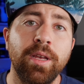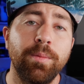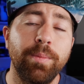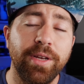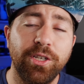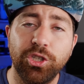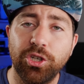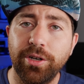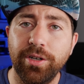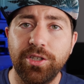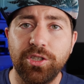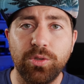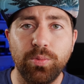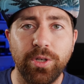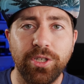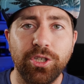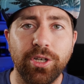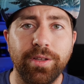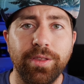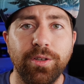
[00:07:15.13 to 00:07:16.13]
Make sure you
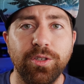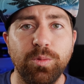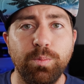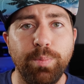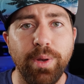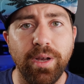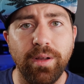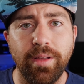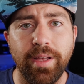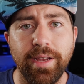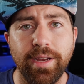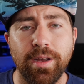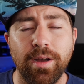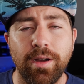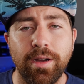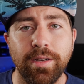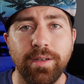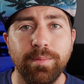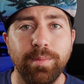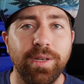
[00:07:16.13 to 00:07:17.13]
switch on those bell
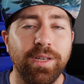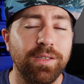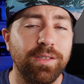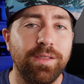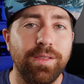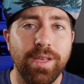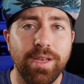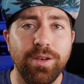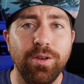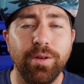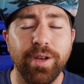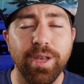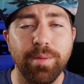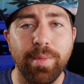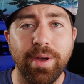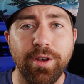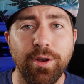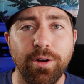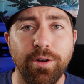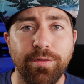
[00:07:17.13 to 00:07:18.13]
icon because then you'll get
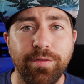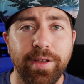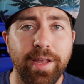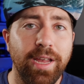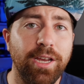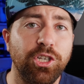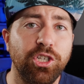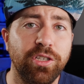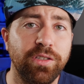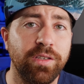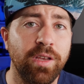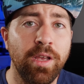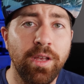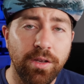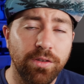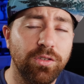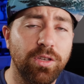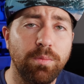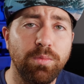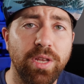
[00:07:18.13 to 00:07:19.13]
my notifications
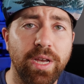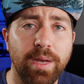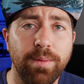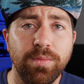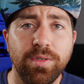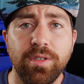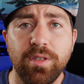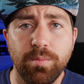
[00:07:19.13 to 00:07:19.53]
sometimes,